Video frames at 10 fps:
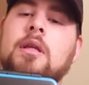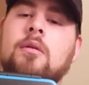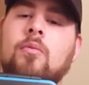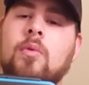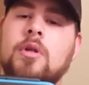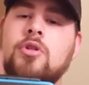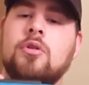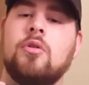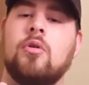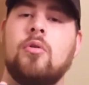the
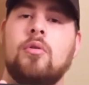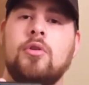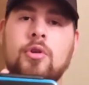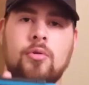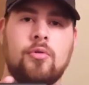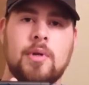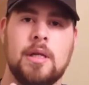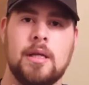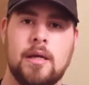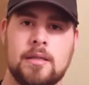original new
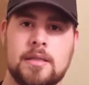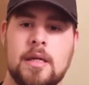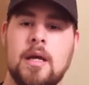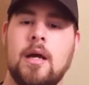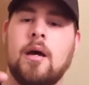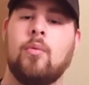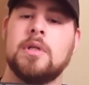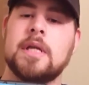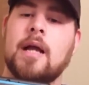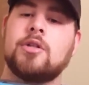3DS
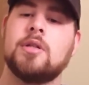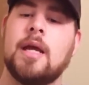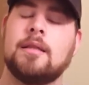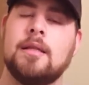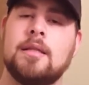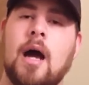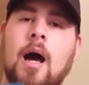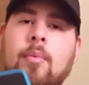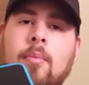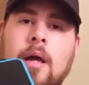was actually at the
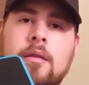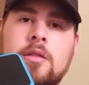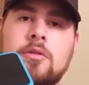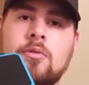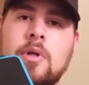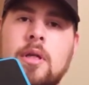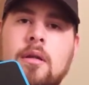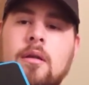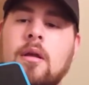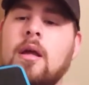top by the
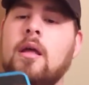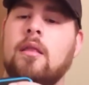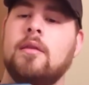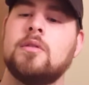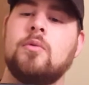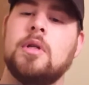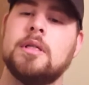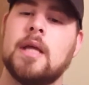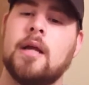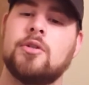screen. This one
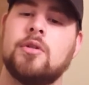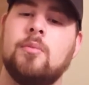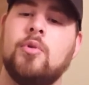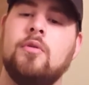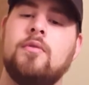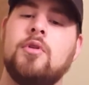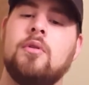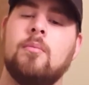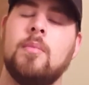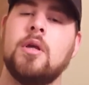is actually moved
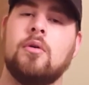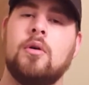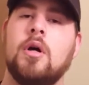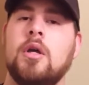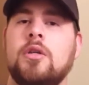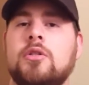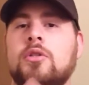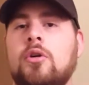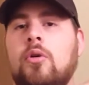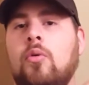to the middle.
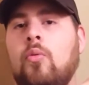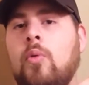So